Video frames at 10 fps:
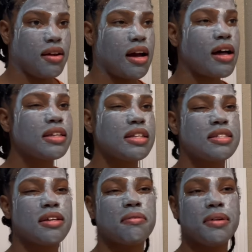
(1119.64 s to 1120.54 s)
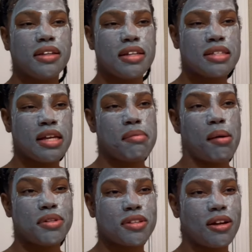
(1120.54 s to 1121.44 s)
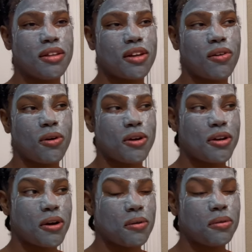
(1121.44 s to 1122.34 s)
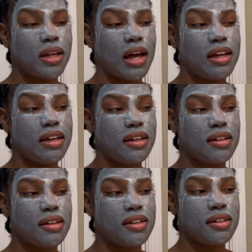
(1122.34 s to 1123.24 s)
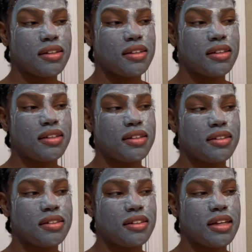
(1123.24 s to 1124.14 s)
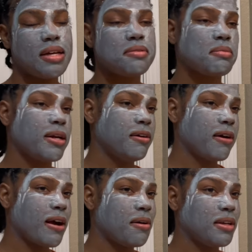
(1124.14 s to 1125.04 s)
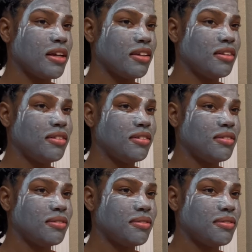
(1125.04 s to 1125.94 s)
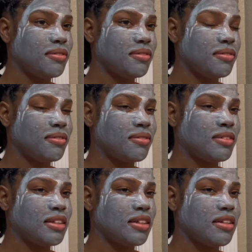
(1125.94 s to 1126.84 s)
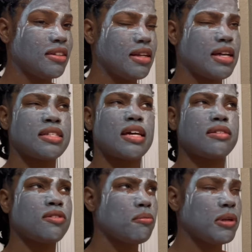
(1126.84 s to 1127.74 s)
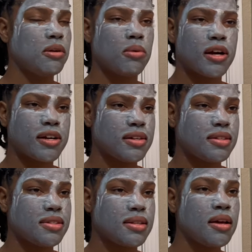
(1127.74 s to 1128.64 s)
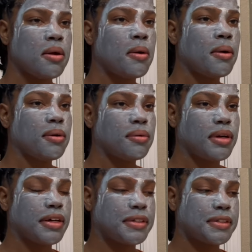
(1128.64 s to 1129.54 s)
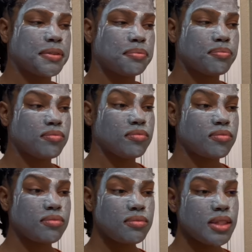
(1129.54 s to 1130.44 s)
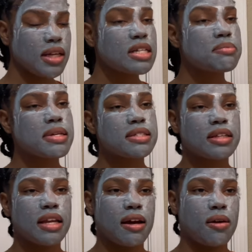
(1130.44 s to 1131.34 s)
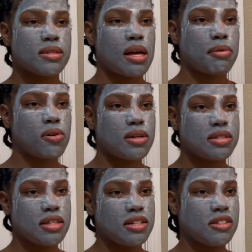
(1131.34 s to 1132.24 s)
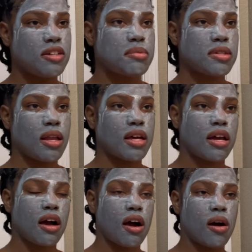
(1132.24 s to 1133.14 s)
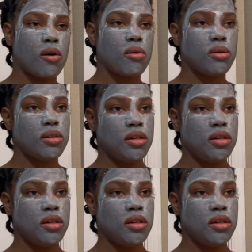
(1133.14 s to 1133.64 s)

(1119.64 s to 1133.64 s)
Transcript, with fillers: all of this stuff really does keep my mental health in order though. Like it keeps me grounded to not say too many words. Um especially that on top of going to the gym. So like it all